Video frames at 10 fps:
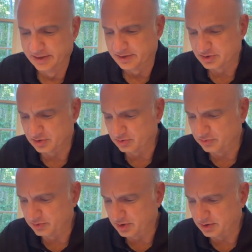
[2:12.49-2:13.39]

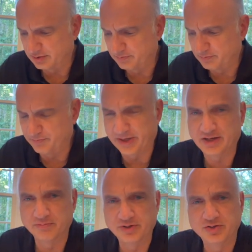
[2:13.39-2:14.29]
So they
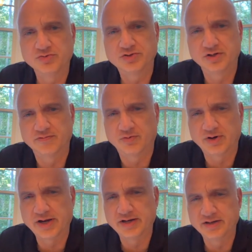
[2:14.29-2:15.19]
can be used in a
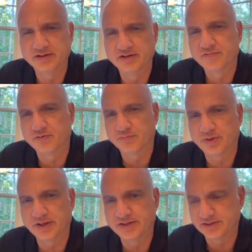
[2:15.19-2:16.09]
variety of different
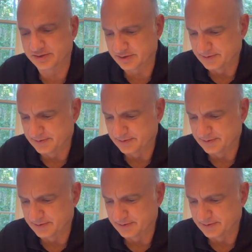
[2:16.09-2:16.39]
places.